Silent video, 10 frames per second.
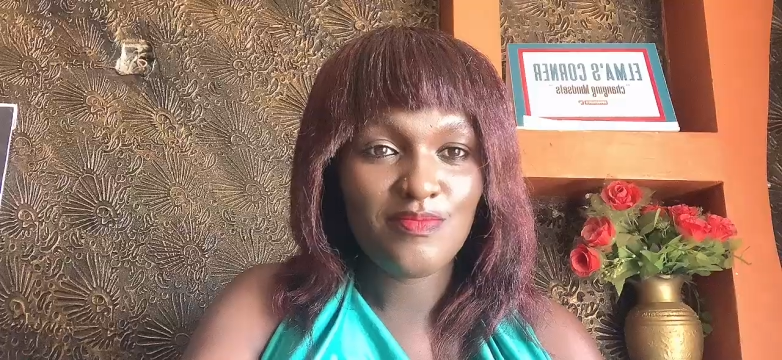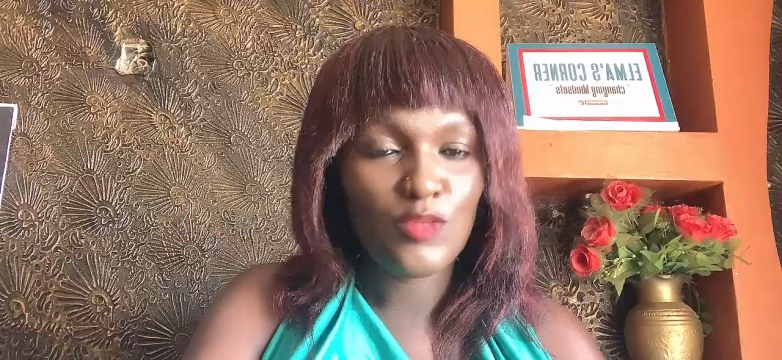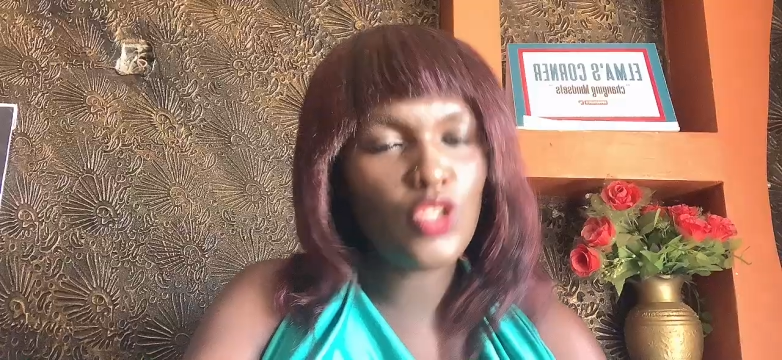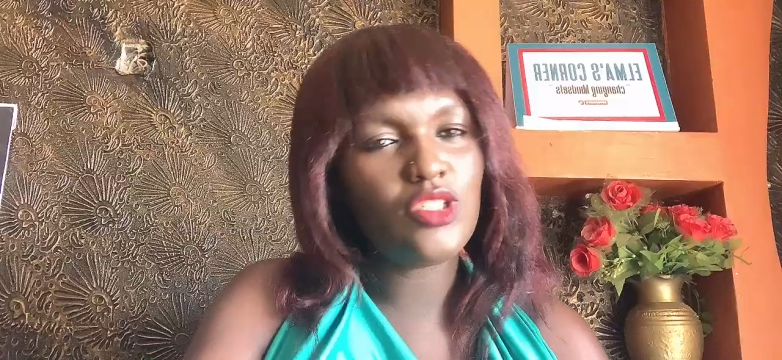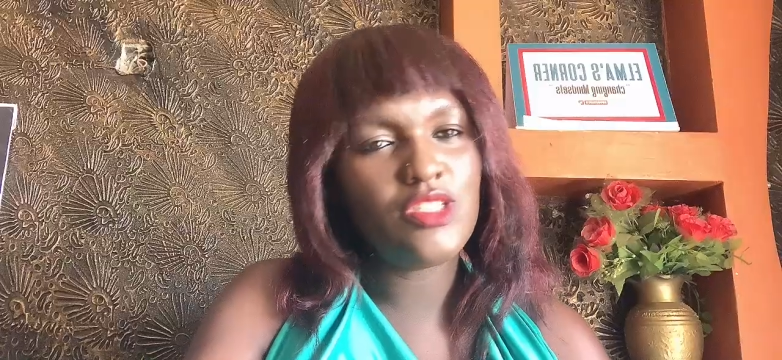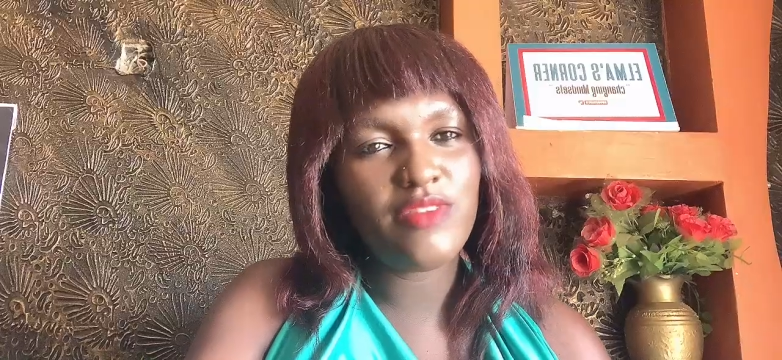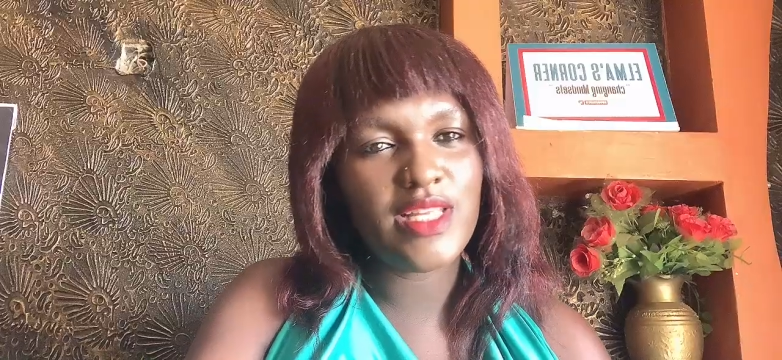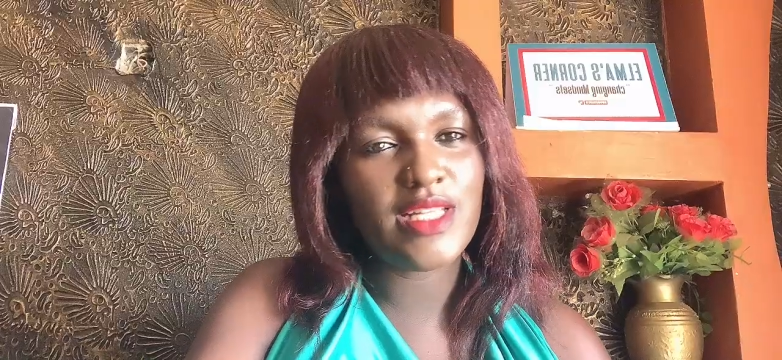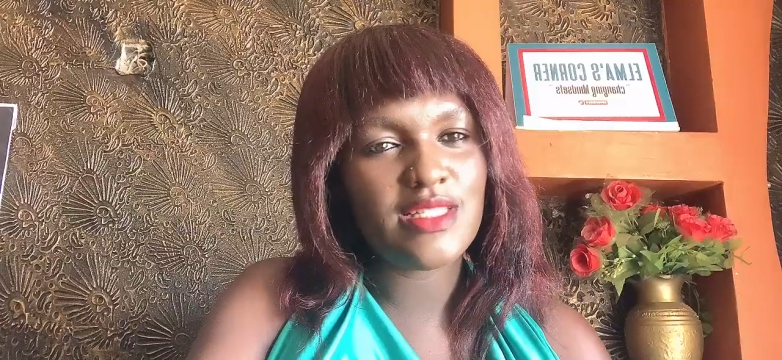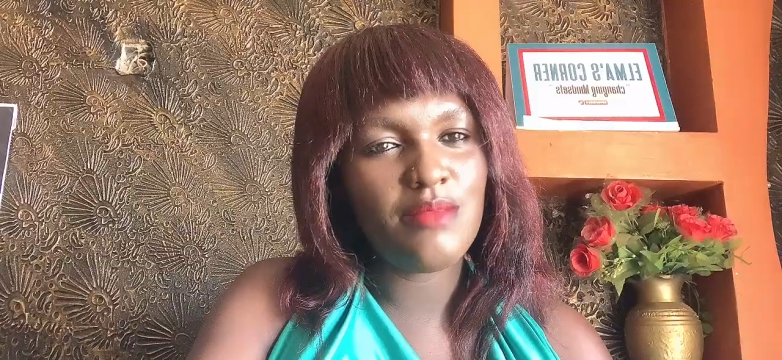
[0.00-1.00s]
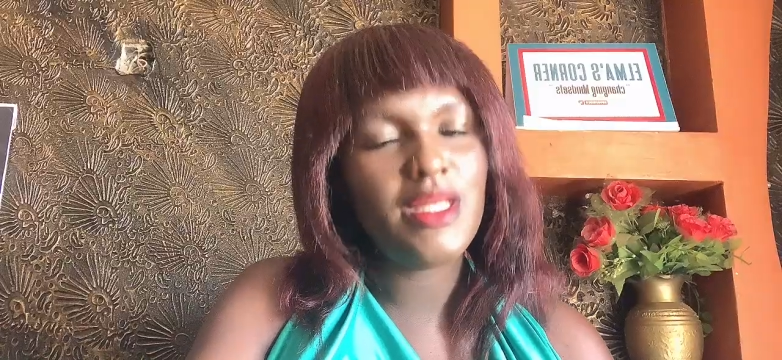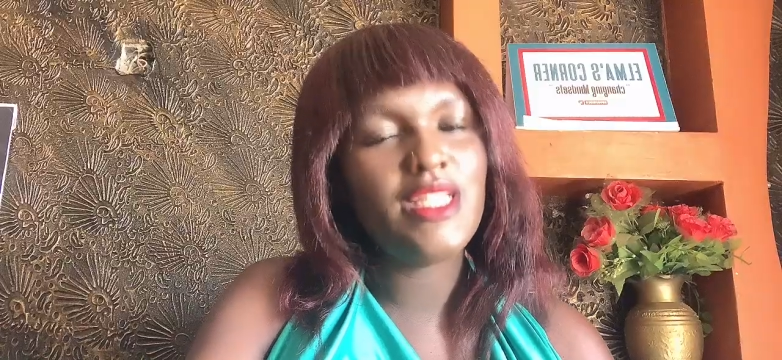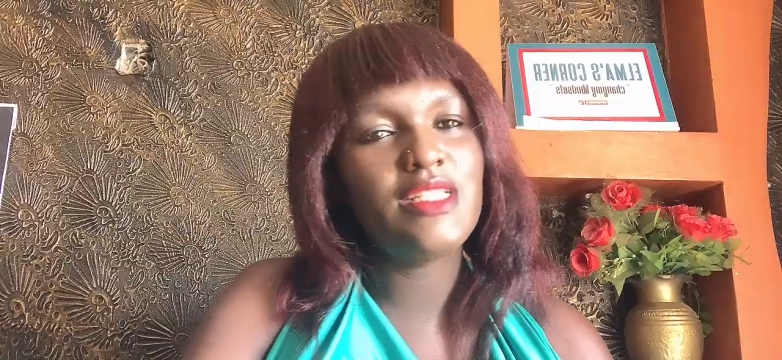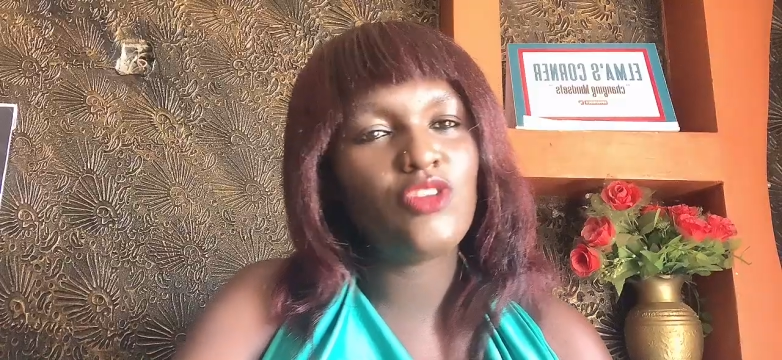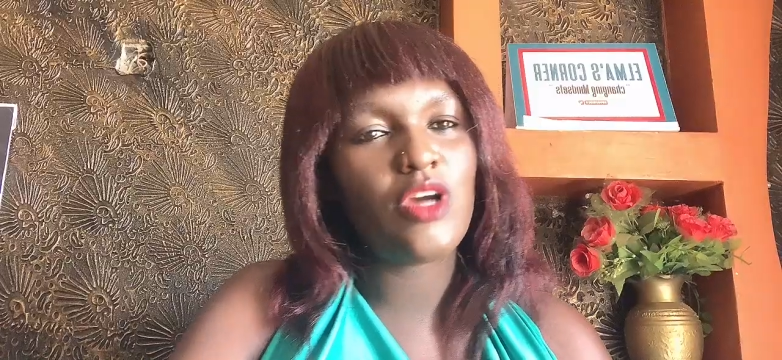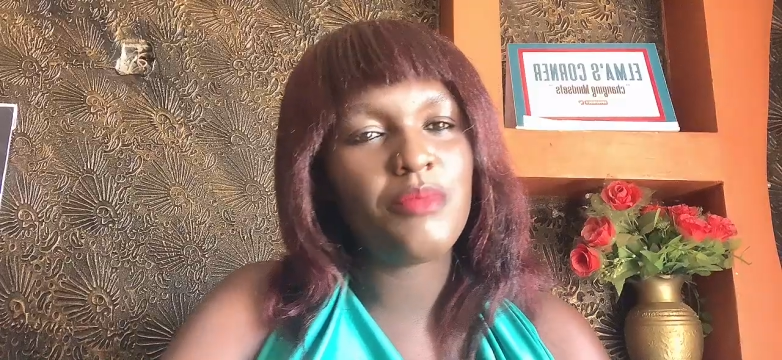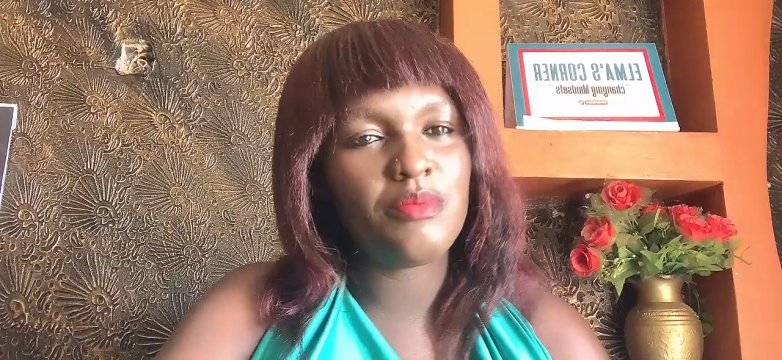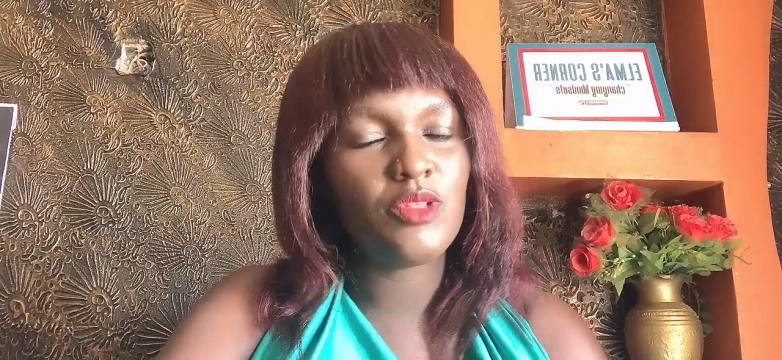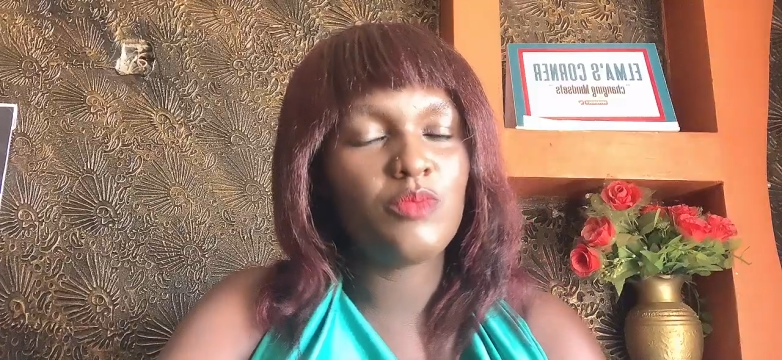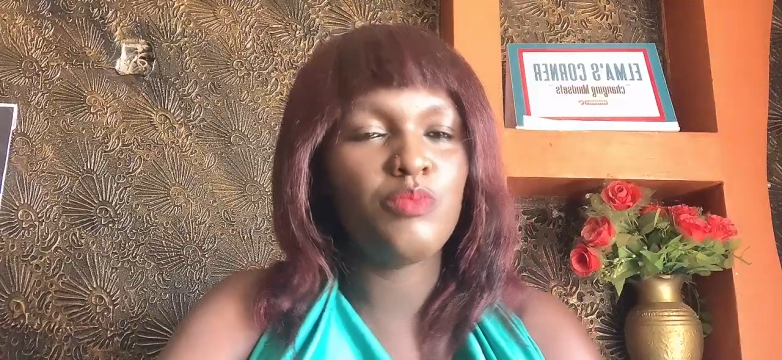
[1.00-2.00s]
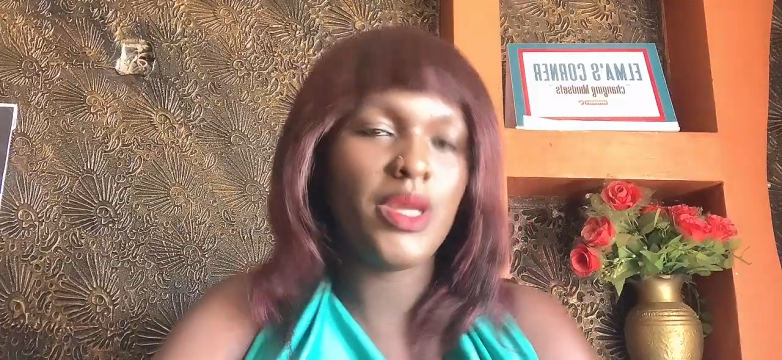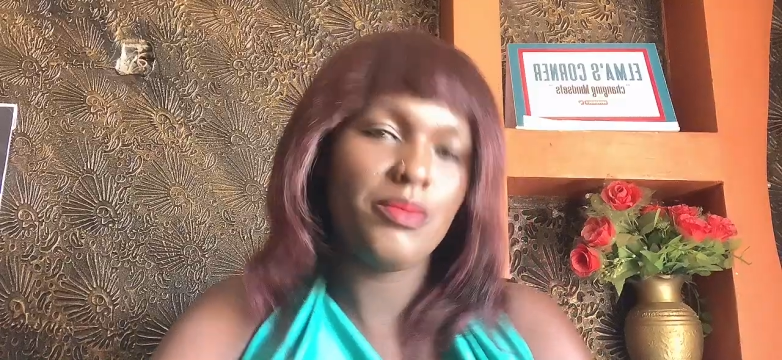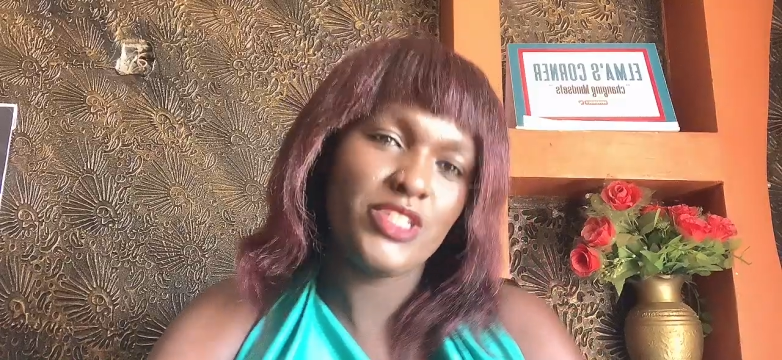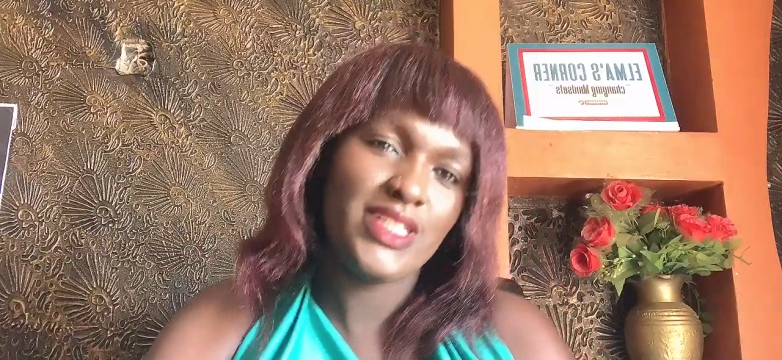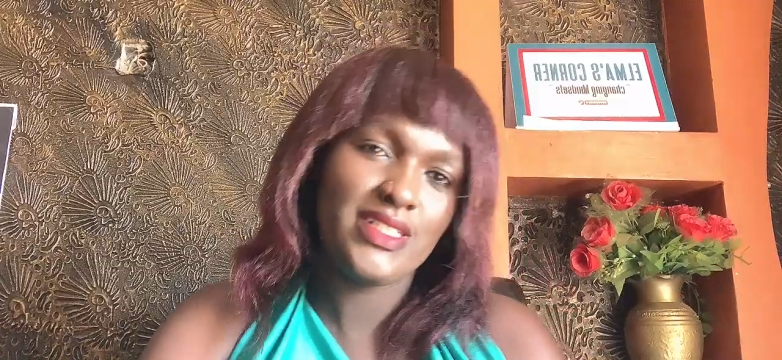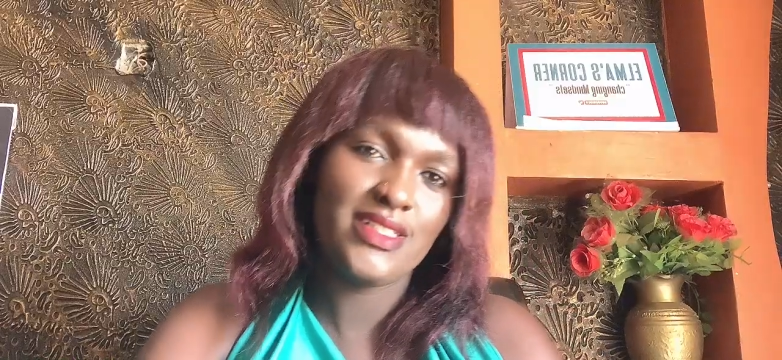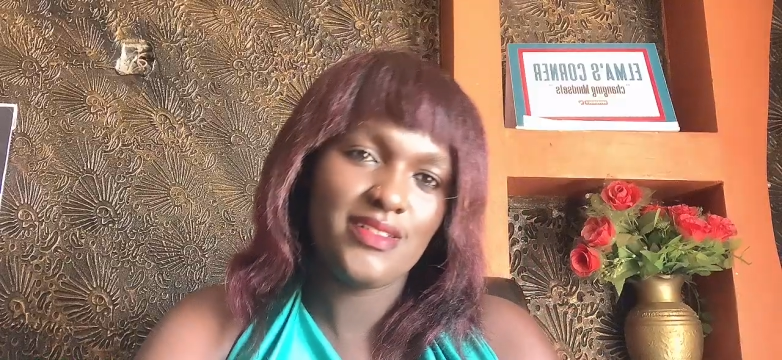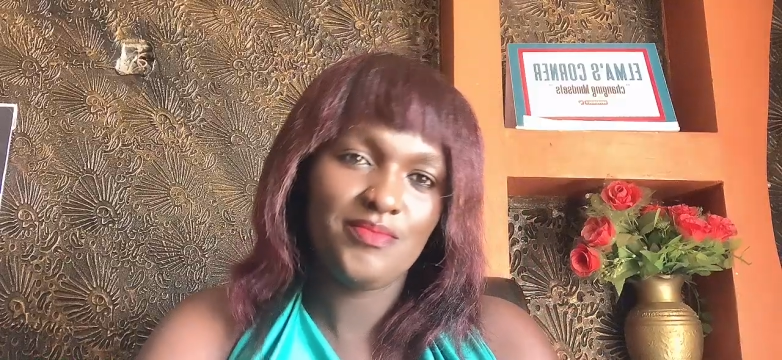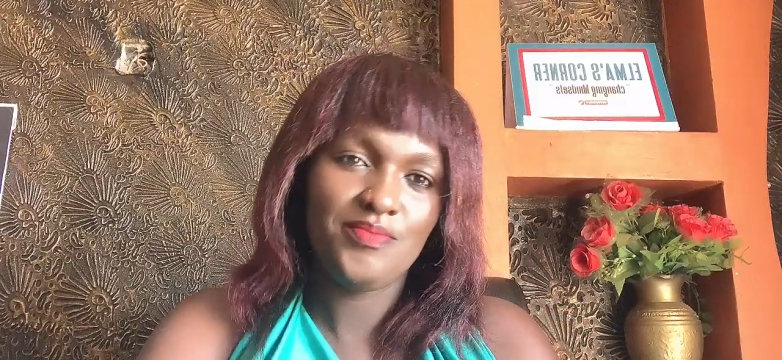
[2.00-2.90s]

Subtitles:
Not only Father's Day, men need to be appreciated.